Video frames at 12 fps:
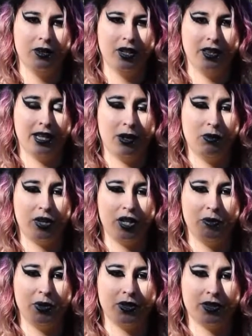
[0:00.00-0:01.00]
And that will
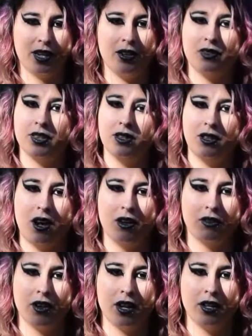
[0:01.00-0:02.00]
keep you safe in the
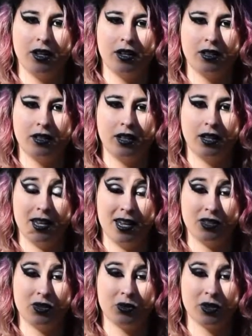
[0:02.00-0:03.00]
long run in
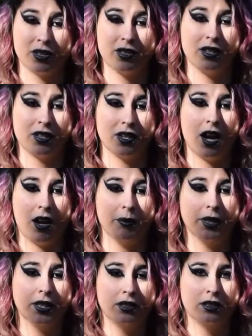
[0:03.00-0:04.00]
case the worst does
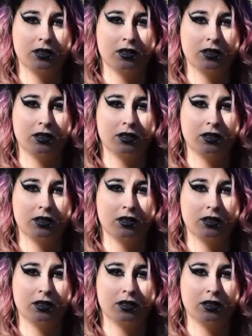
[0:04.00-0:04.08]
happen.